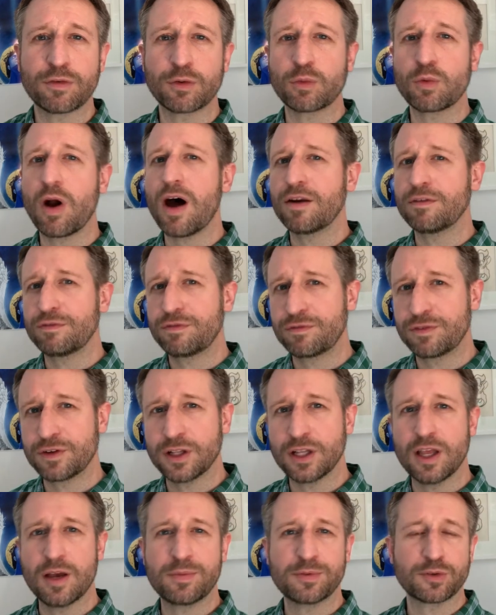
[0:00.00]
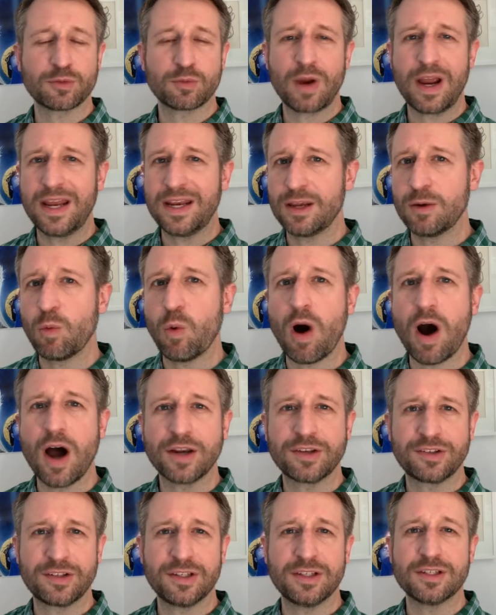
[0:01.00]
Ron Phillips, Randy
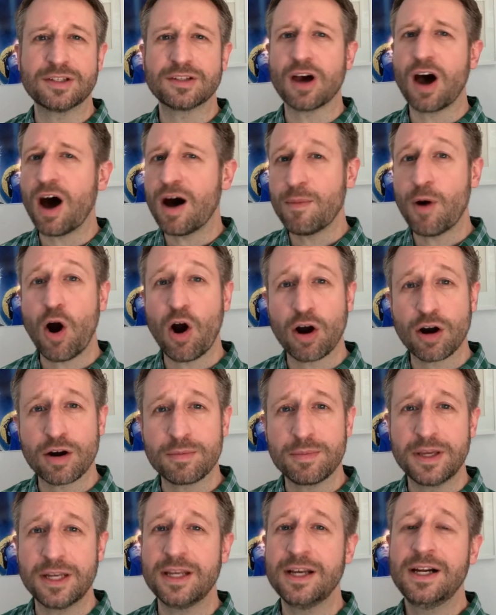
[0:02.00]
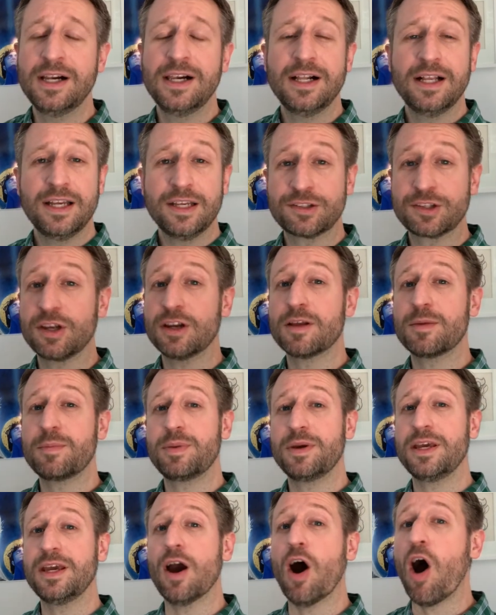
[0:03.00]
Watson, Tom Hardiman. It's going to
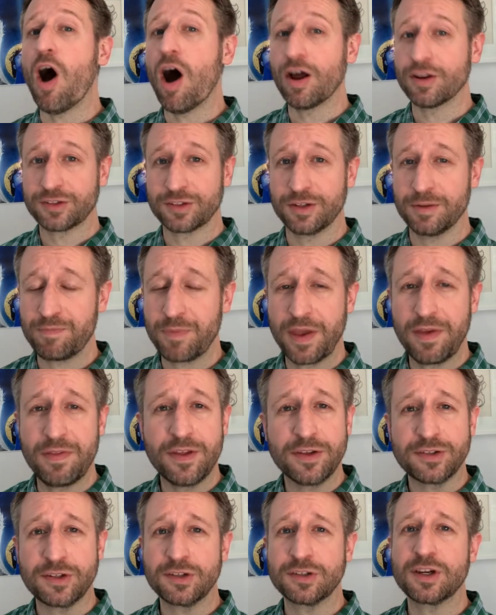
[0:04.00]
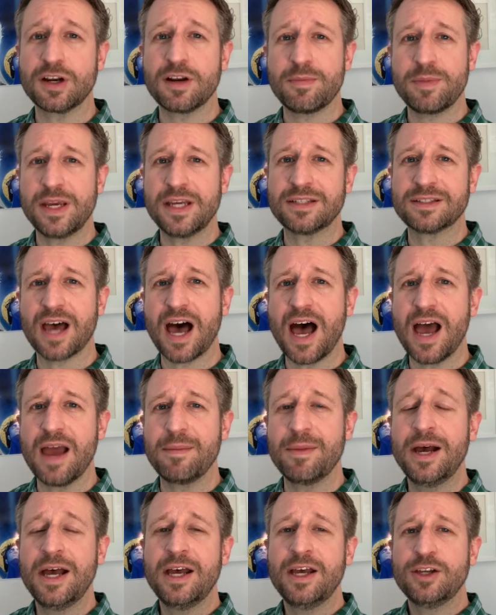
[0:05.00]
be awesome. And this is going to be a
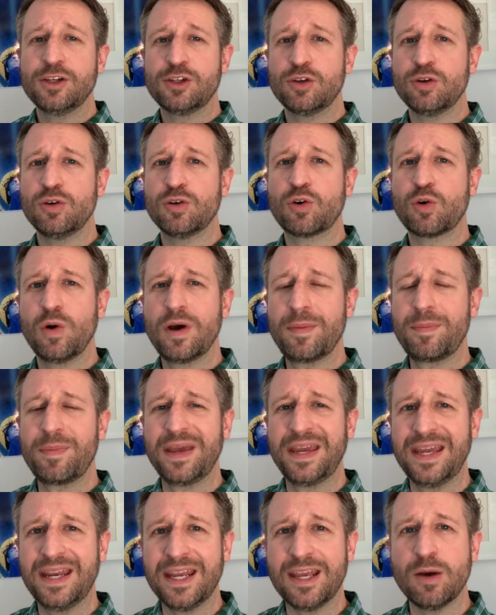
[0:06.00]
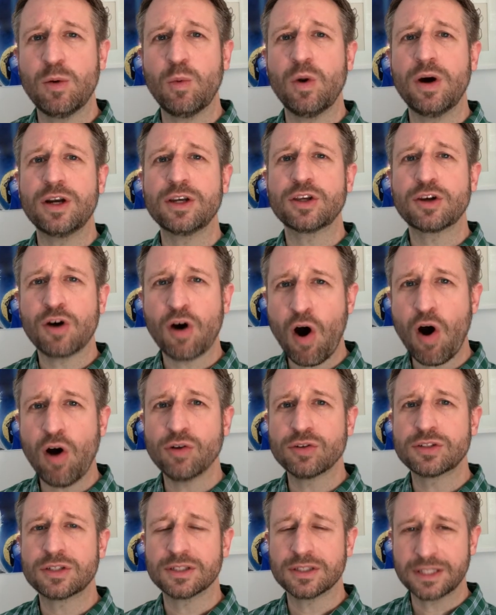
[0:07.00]
time to equip anyone
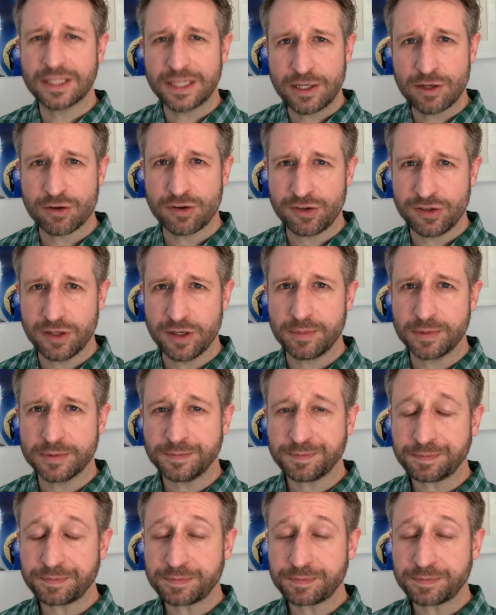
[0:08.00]
called to leadership.